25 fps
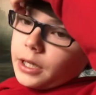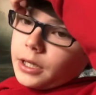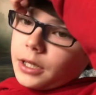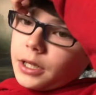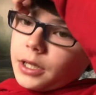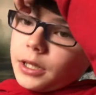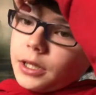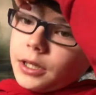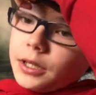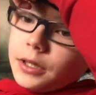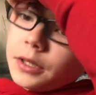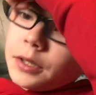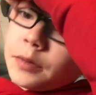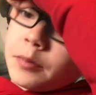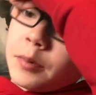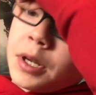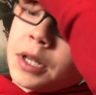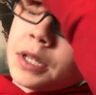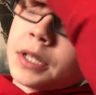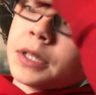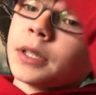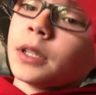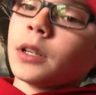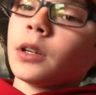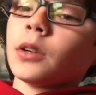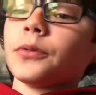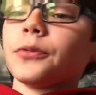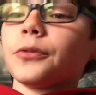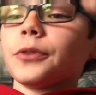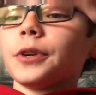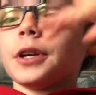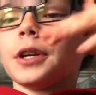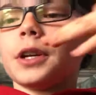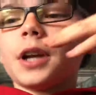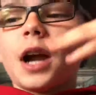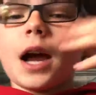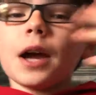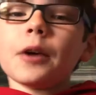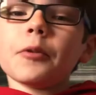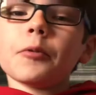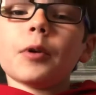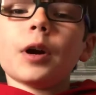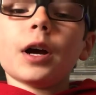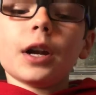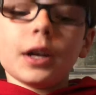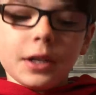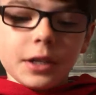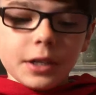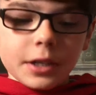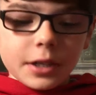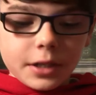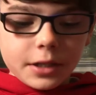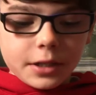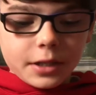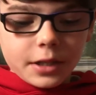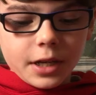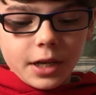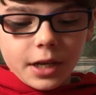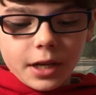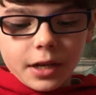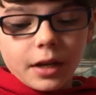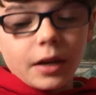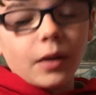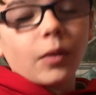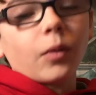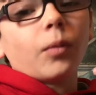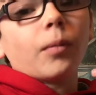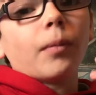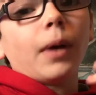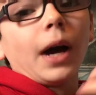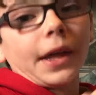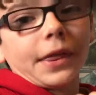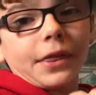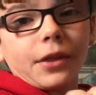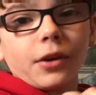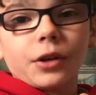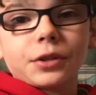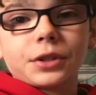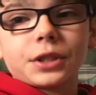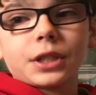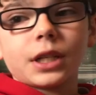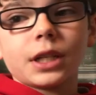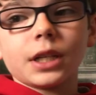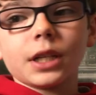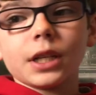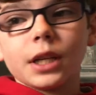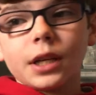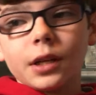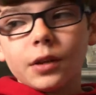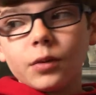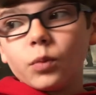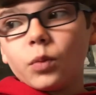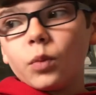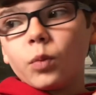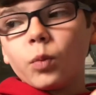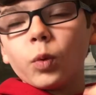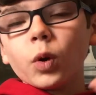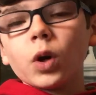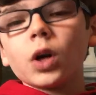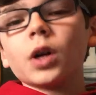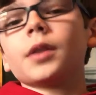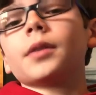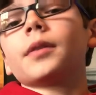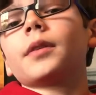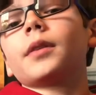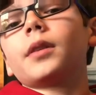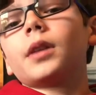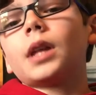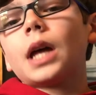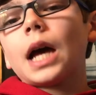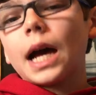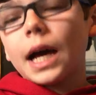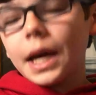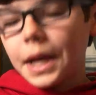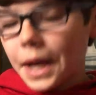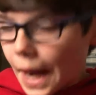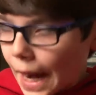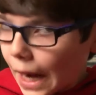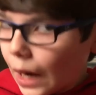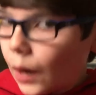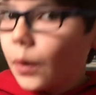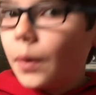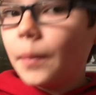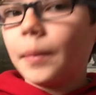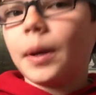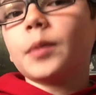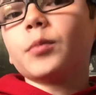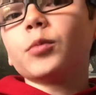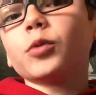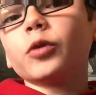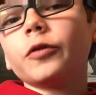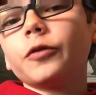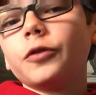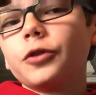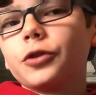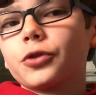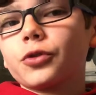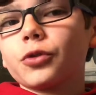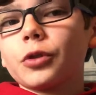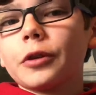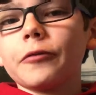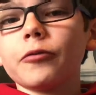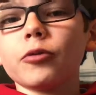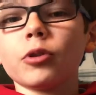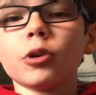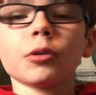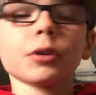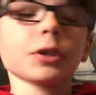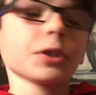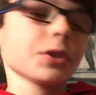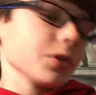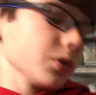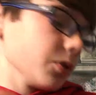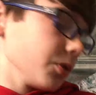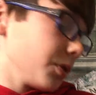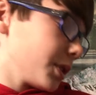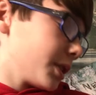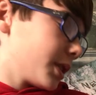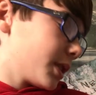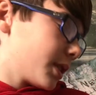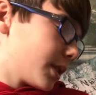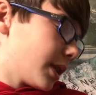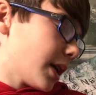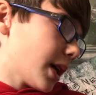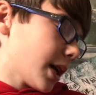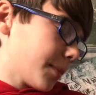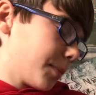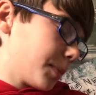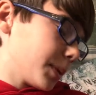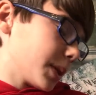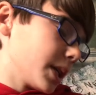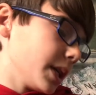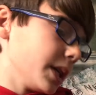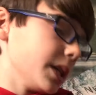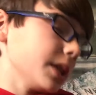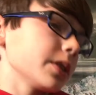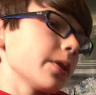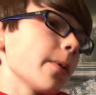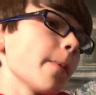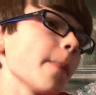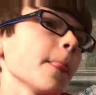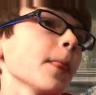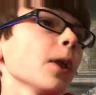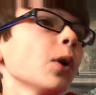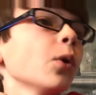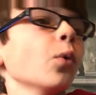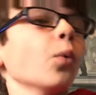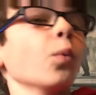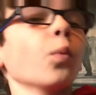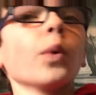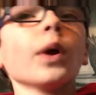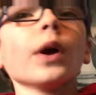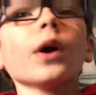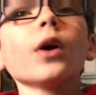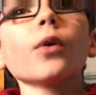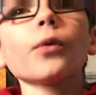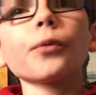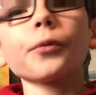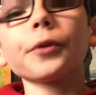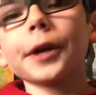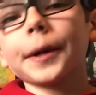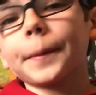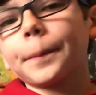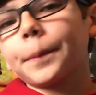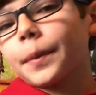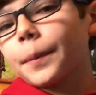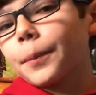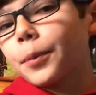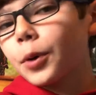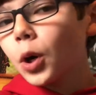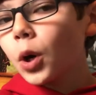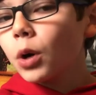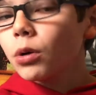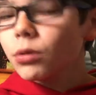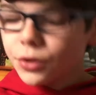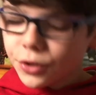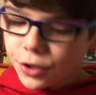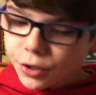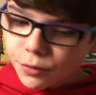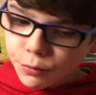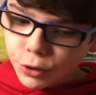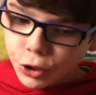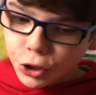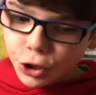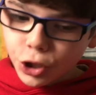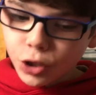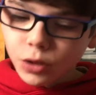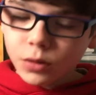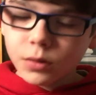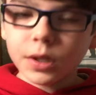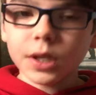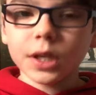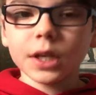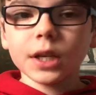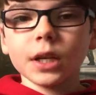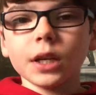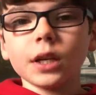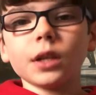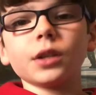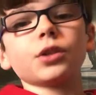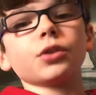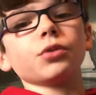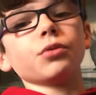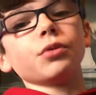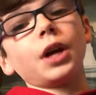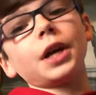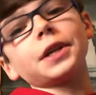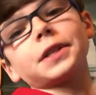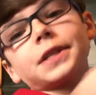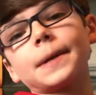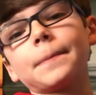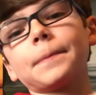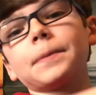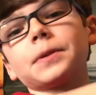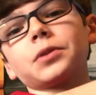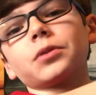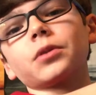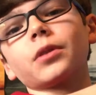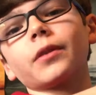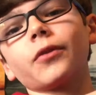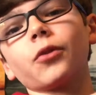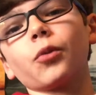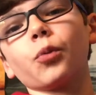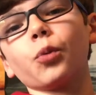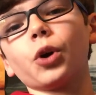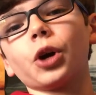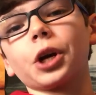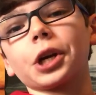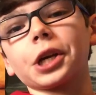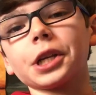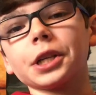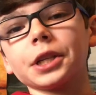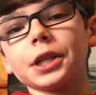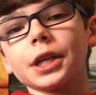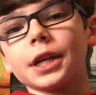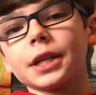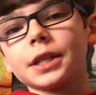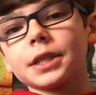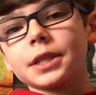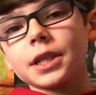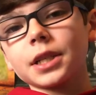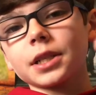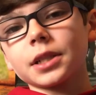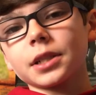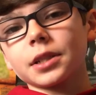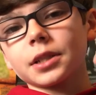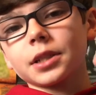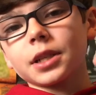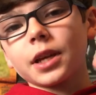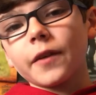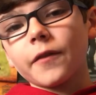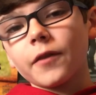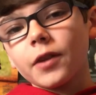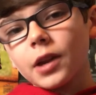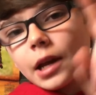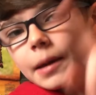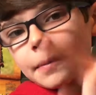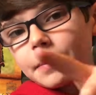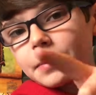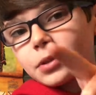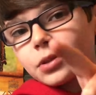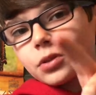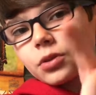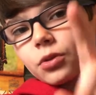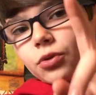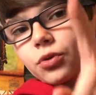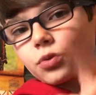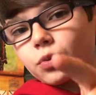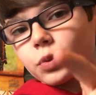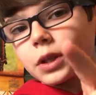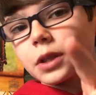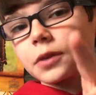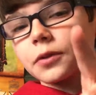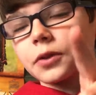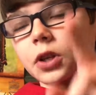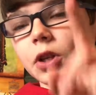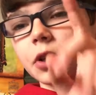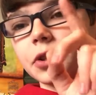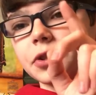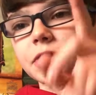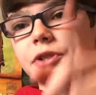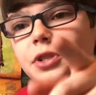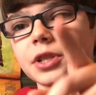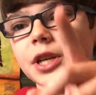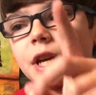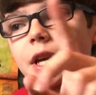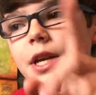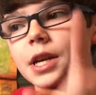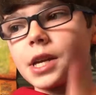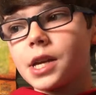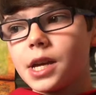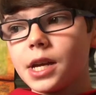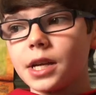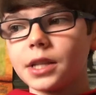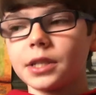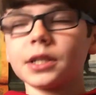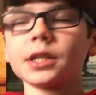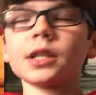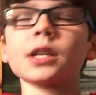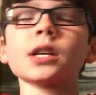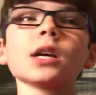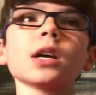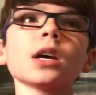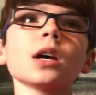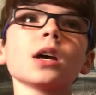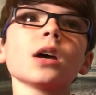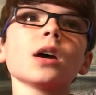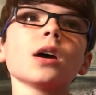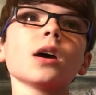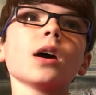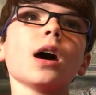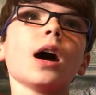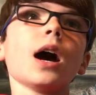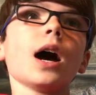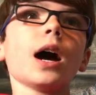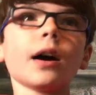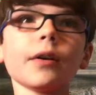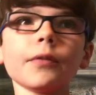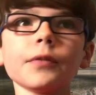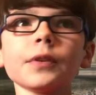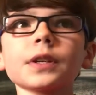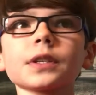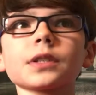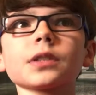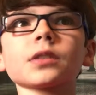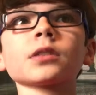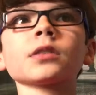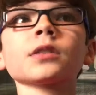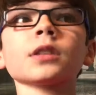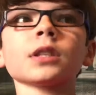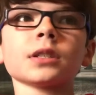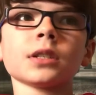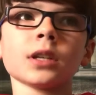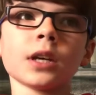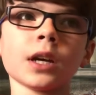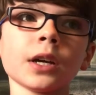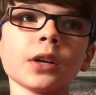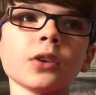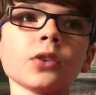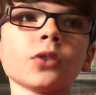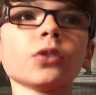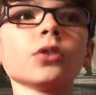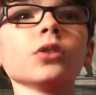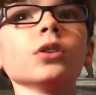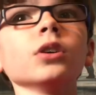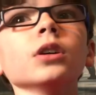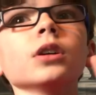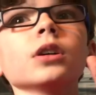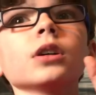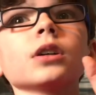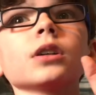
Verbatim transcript: to discuss this myself, and I wanted to say my thoughts on it and what and how it might move the story forward. So the topic is, will Rick propose to Michonne in tonight's episode of The Walking Dead, Season 7, Episode 12, called Say Yes? Obviously, the title